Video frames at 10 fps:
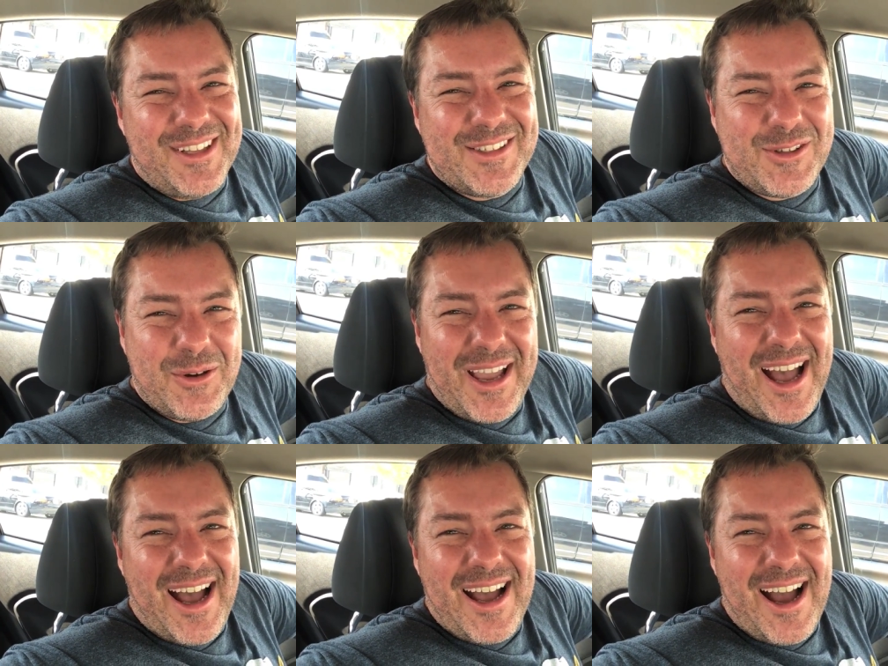So
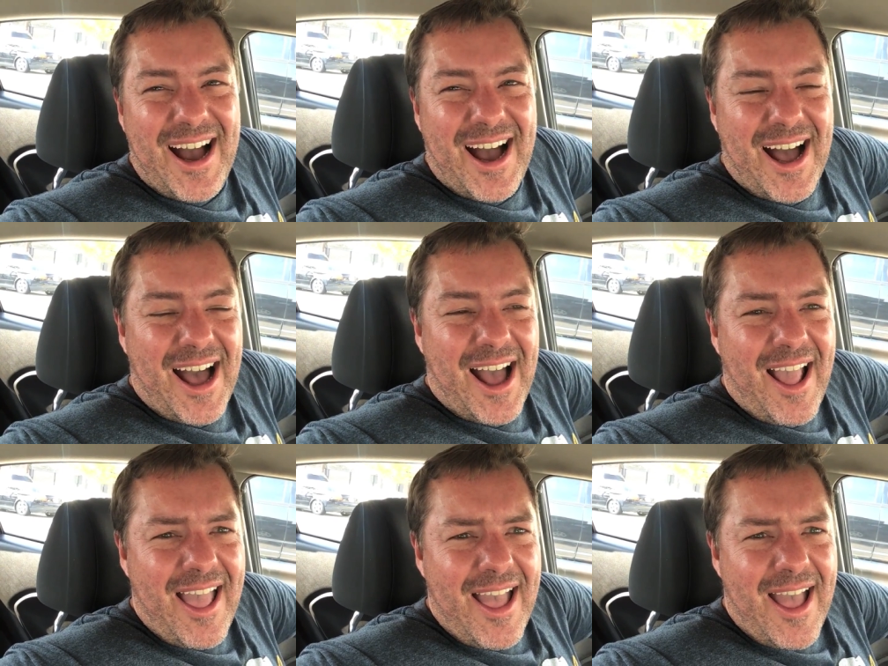yeah,
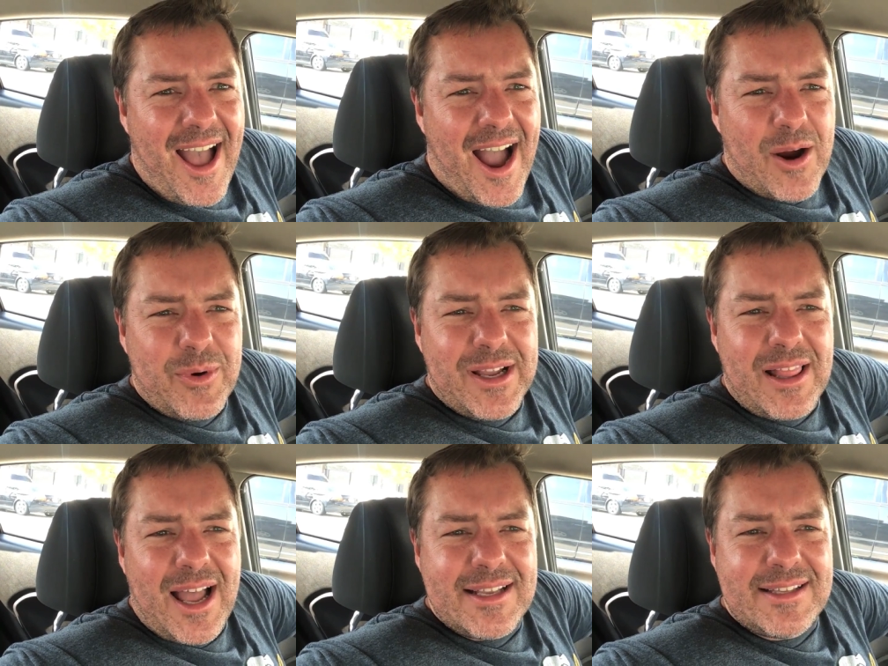I
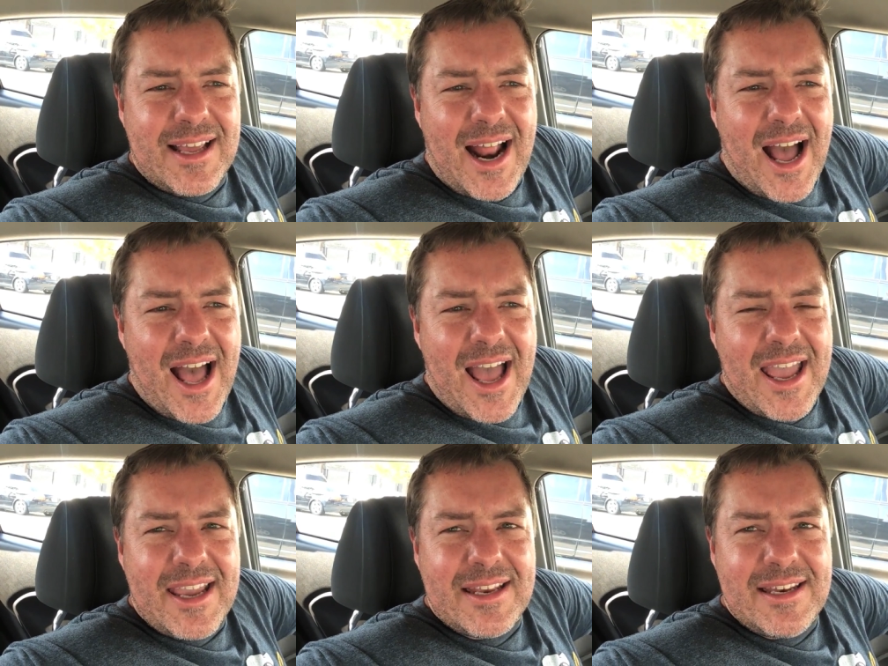realized that
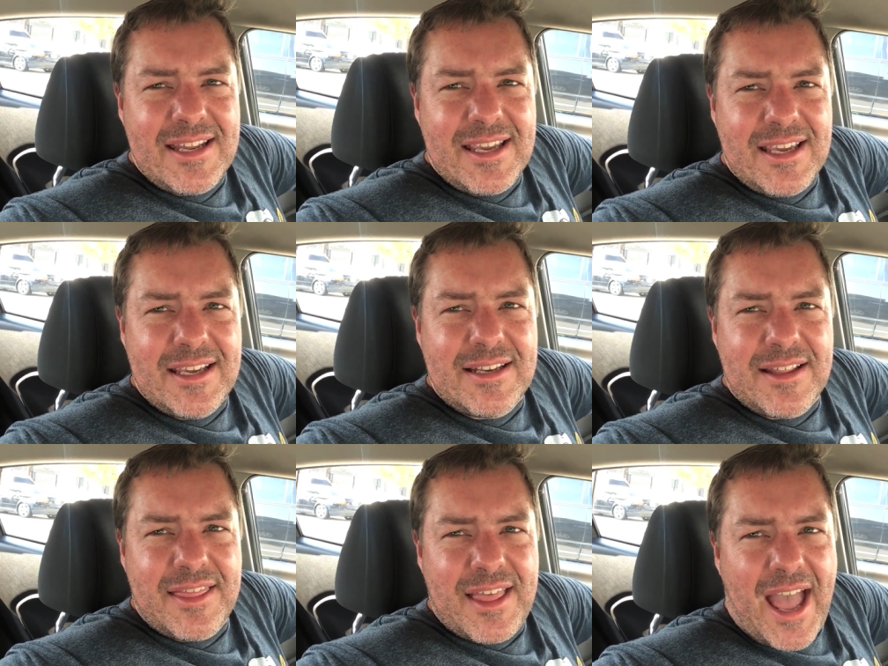I need
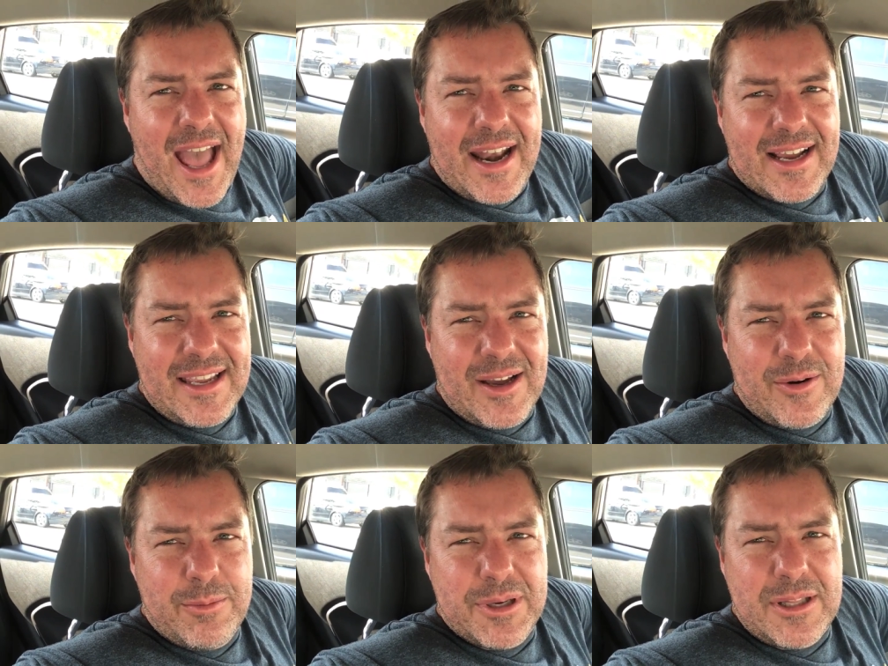that
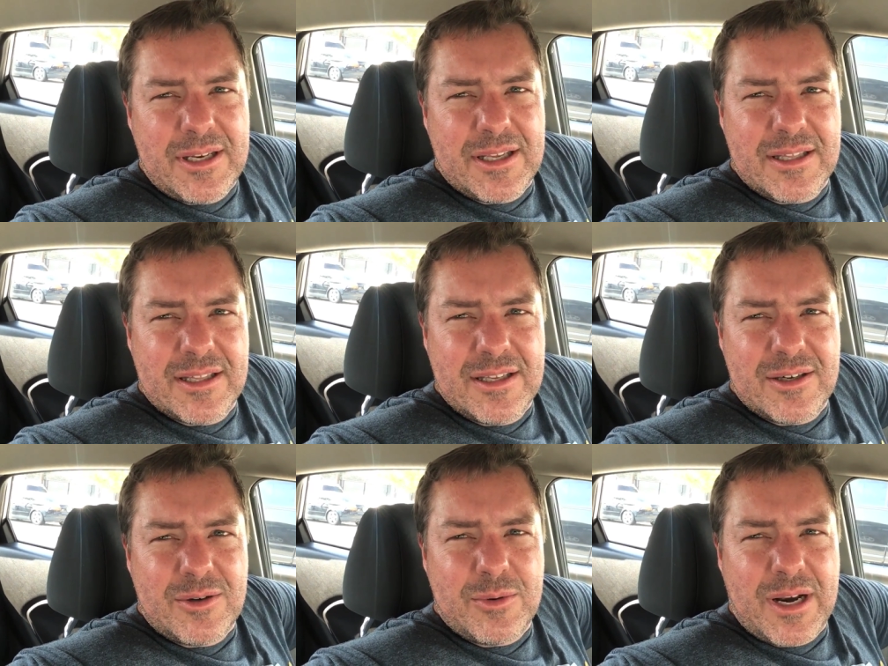accountability. You
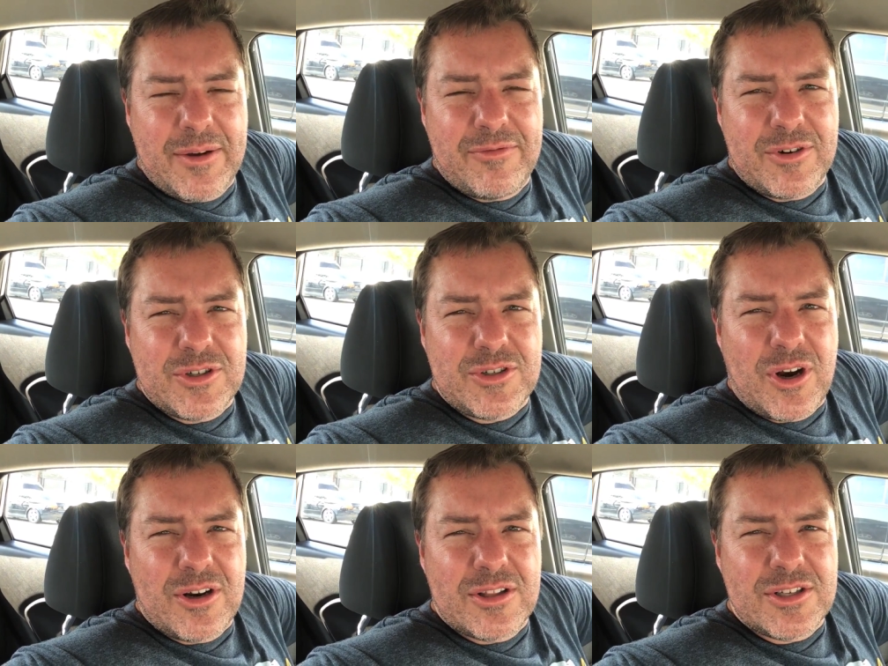know, when I first
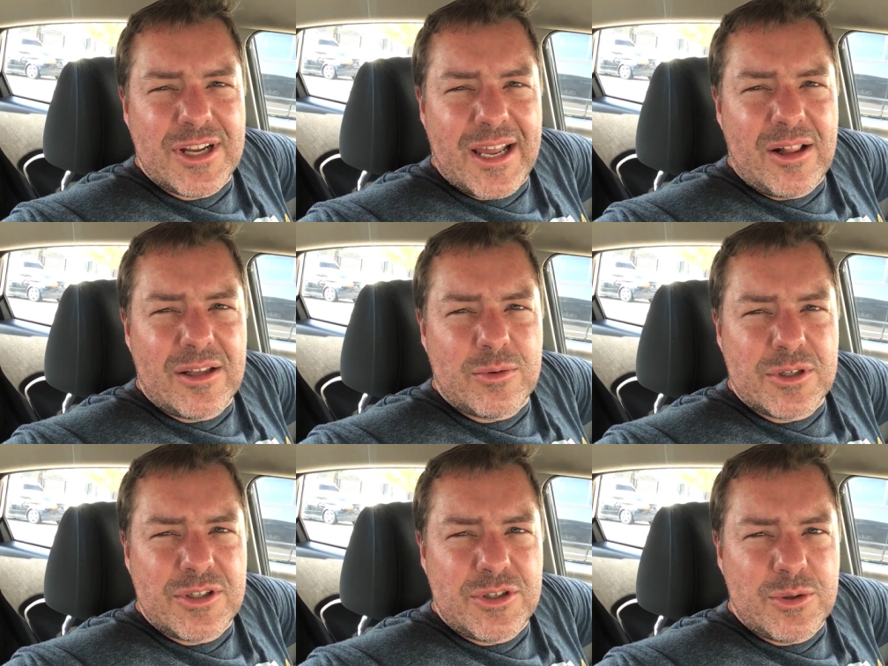started the channel, it
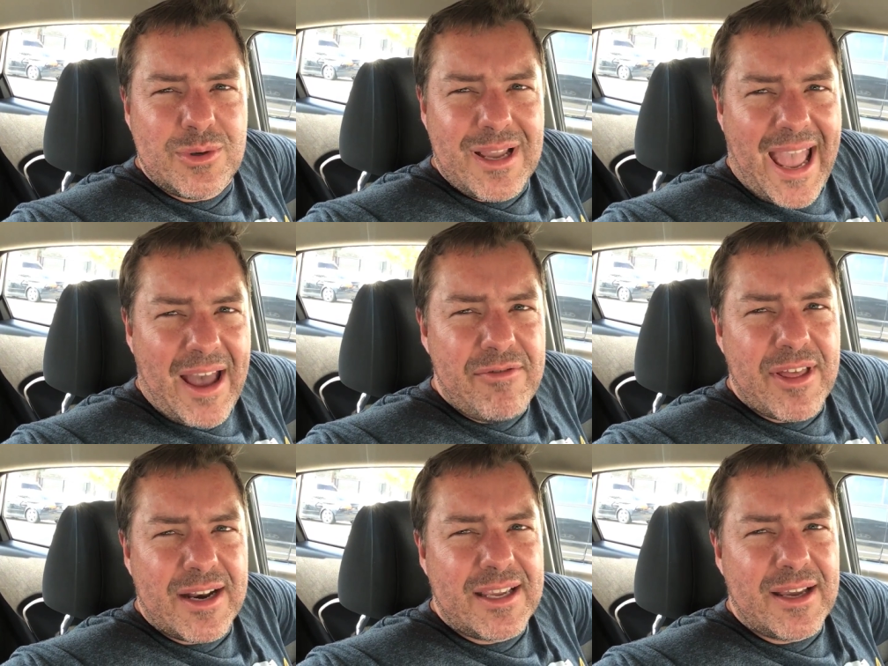was to have
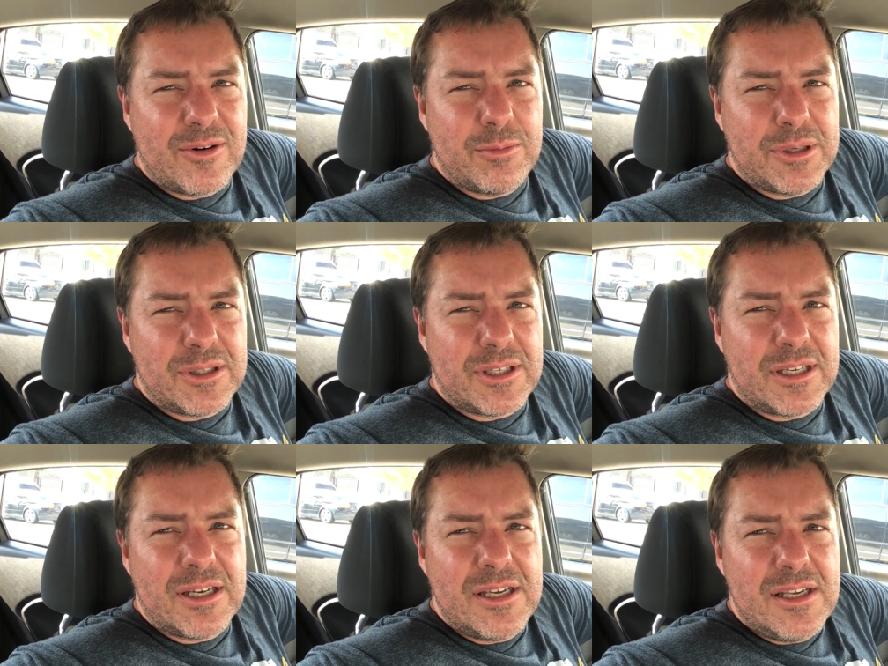that accountability.